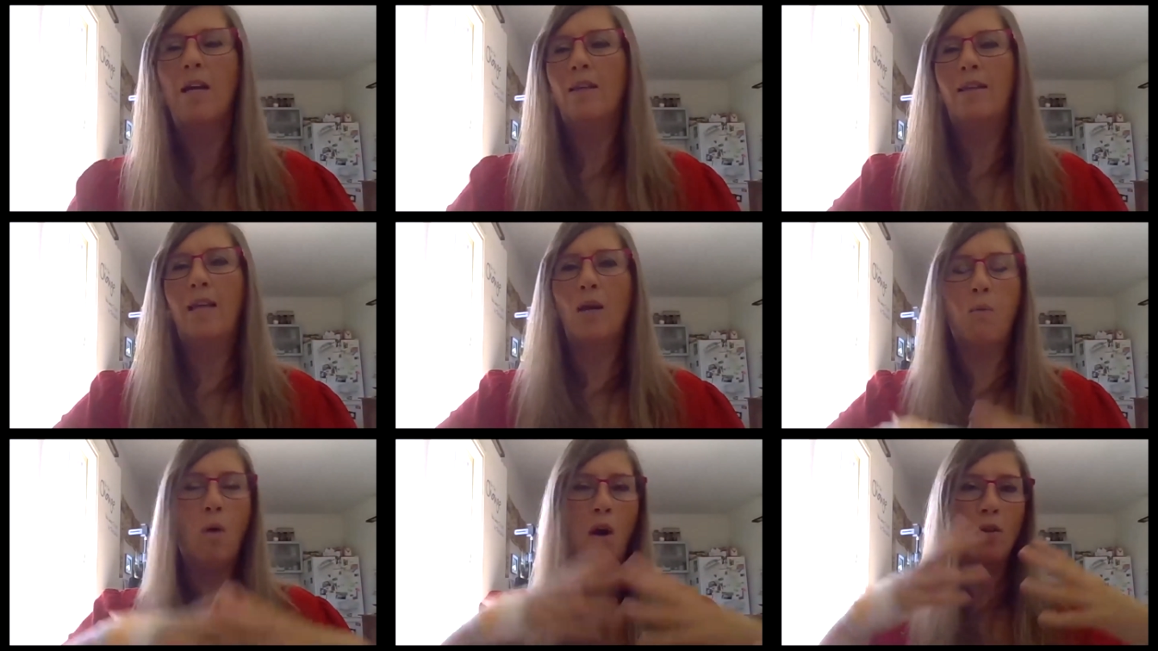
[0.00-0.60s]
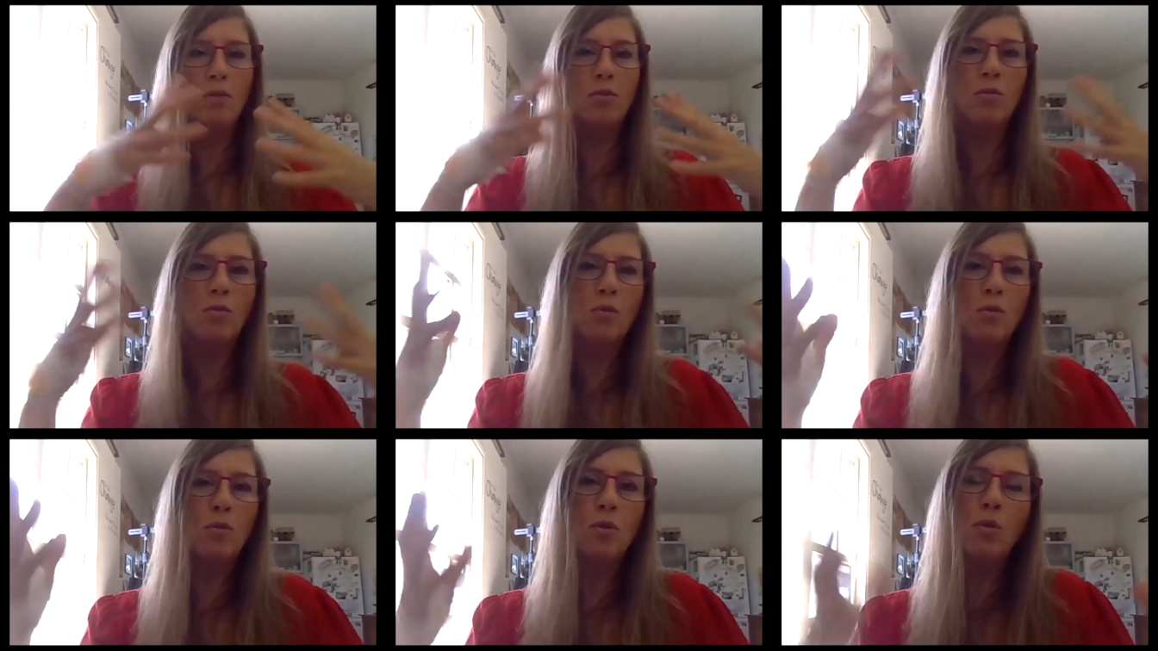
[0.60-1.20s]
they want
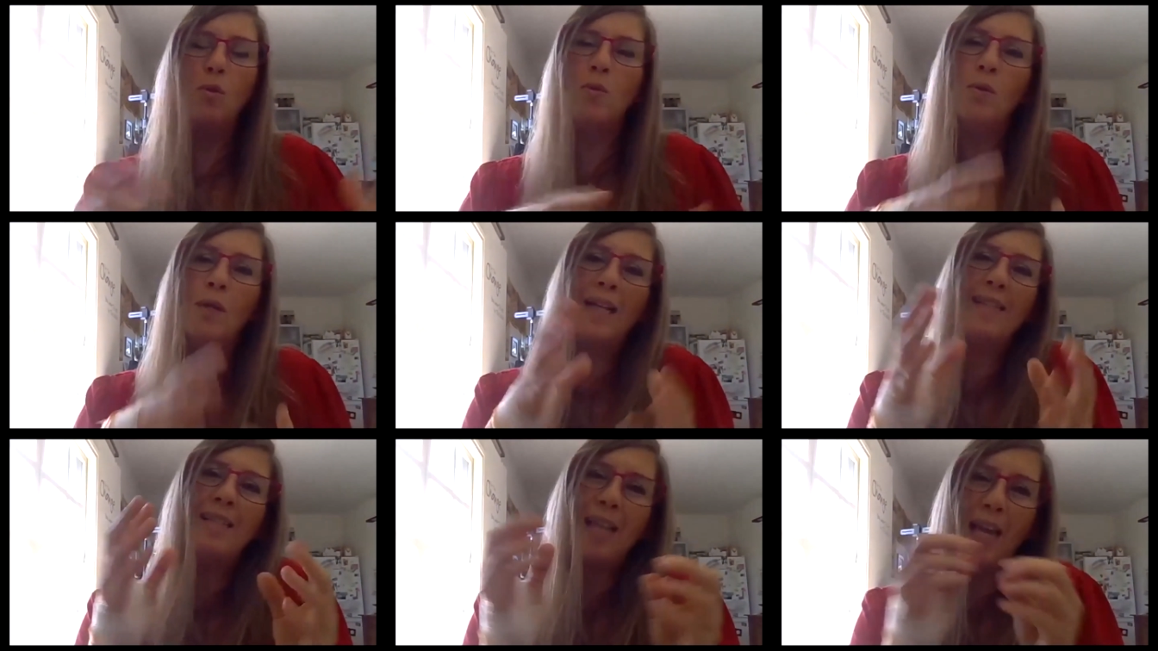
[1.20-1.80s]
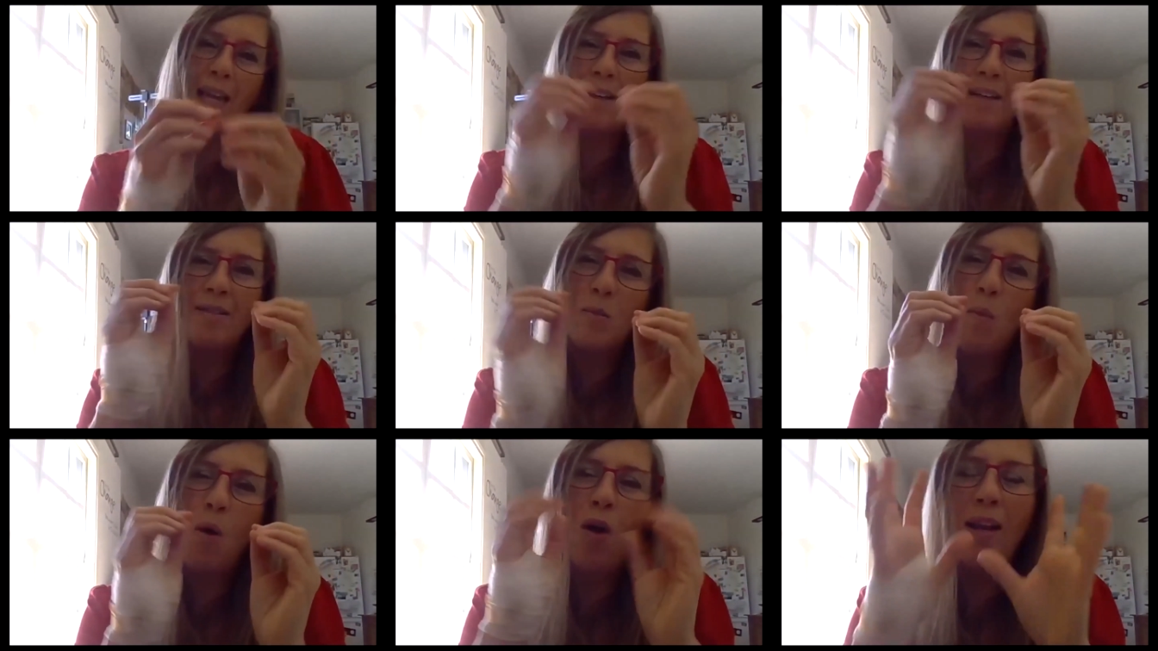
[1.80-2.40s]
to do, let's take a
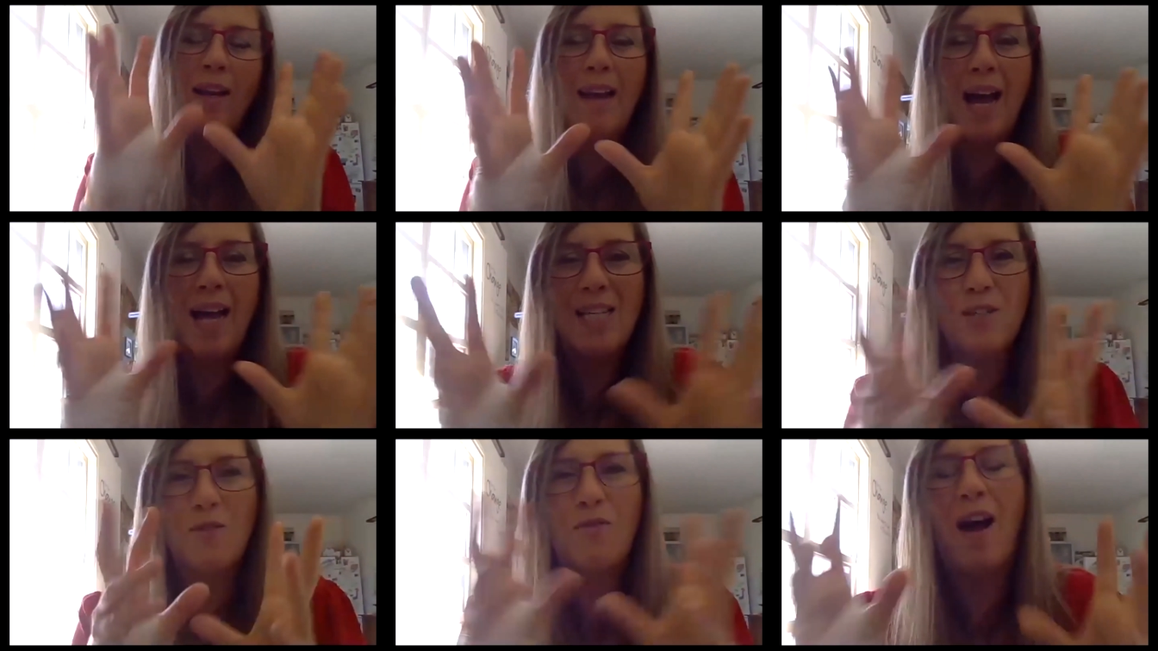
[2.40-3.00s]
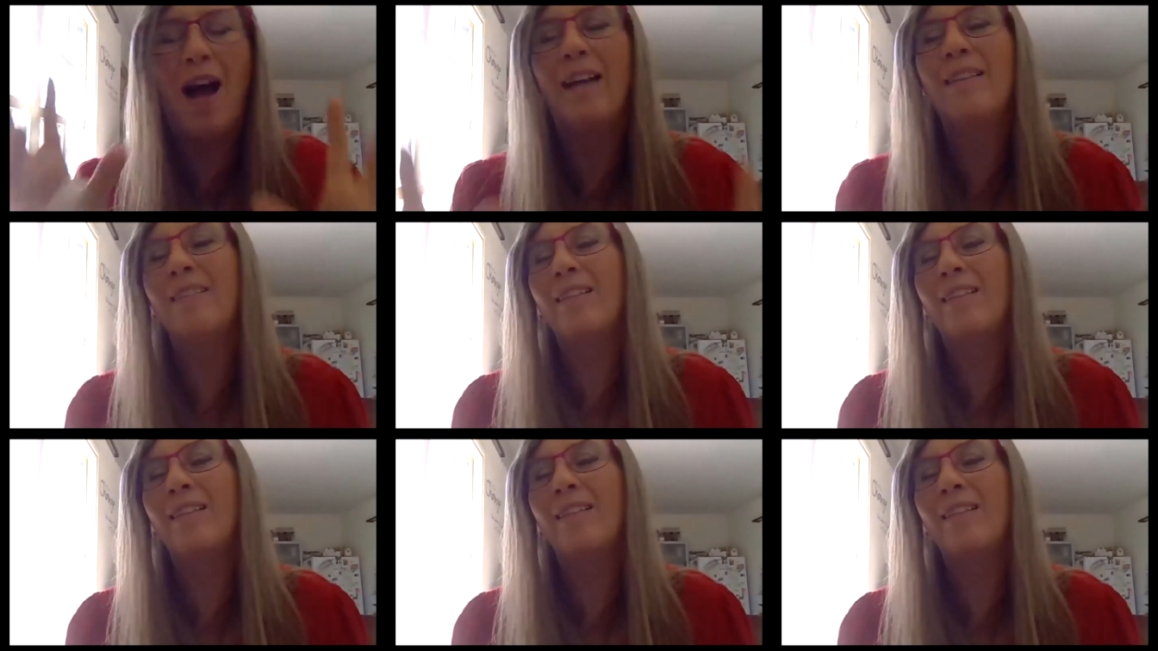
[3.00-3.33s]
small and nice fight.